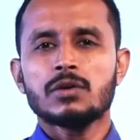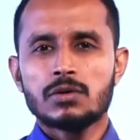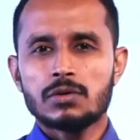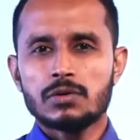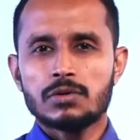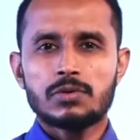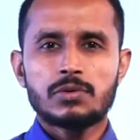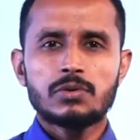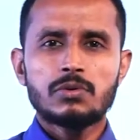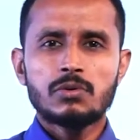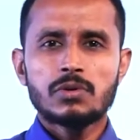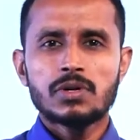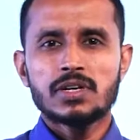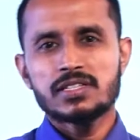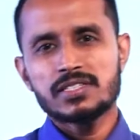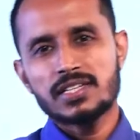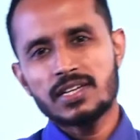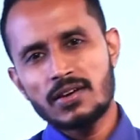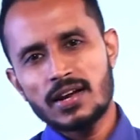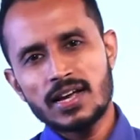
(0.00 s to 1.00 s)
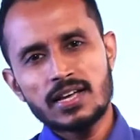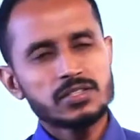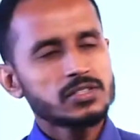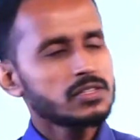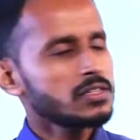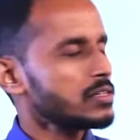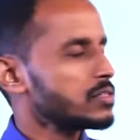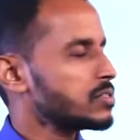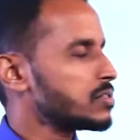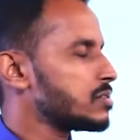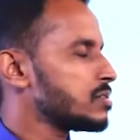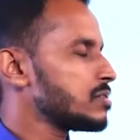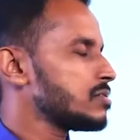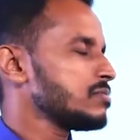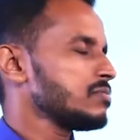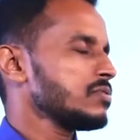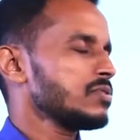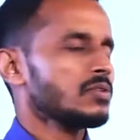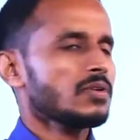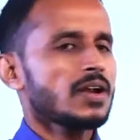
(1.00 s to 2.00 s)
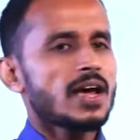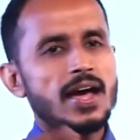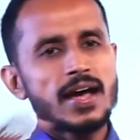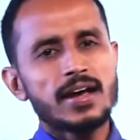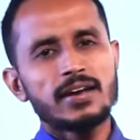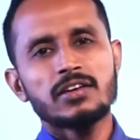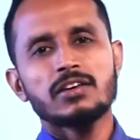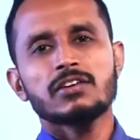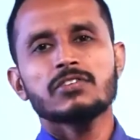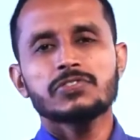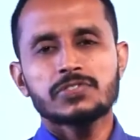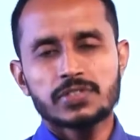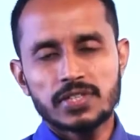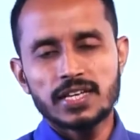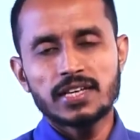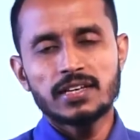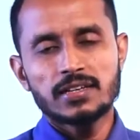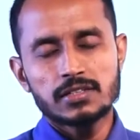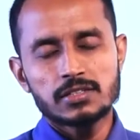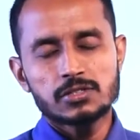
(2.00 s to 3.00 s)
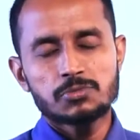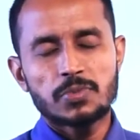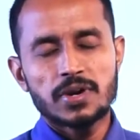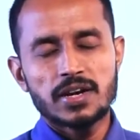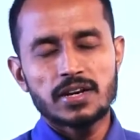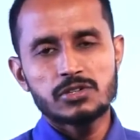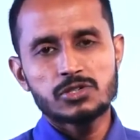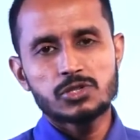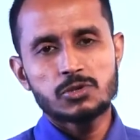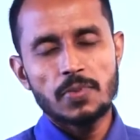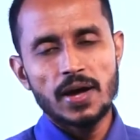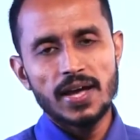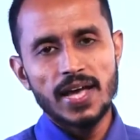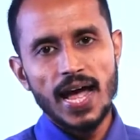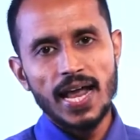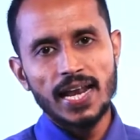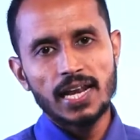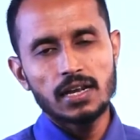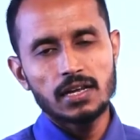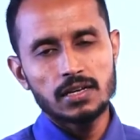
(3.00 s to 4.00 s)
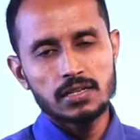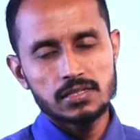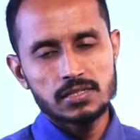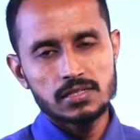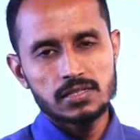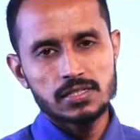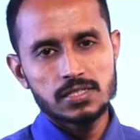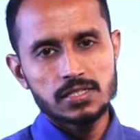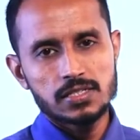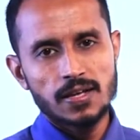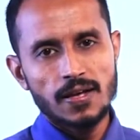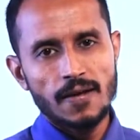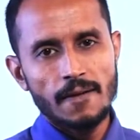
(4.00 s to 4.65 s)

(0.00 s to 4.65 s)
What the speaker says: rulers, erasers, variety of things produced by Atlas.